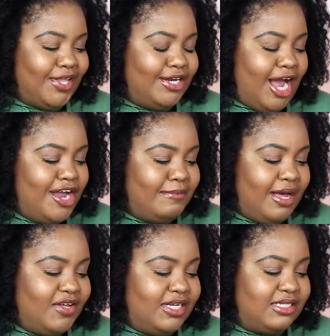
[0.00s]
Not Your
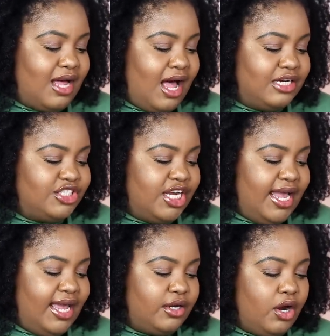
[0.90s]
Mother's launched
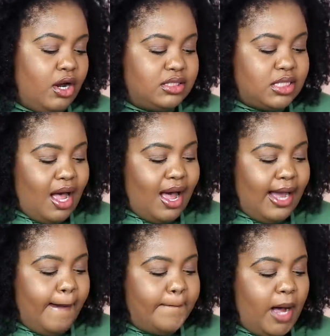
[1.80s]
a Curl
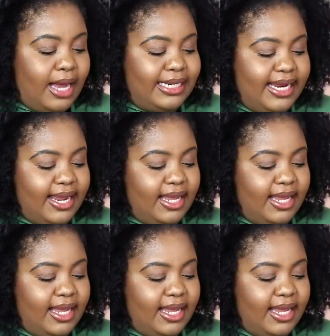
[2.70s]
Talk bond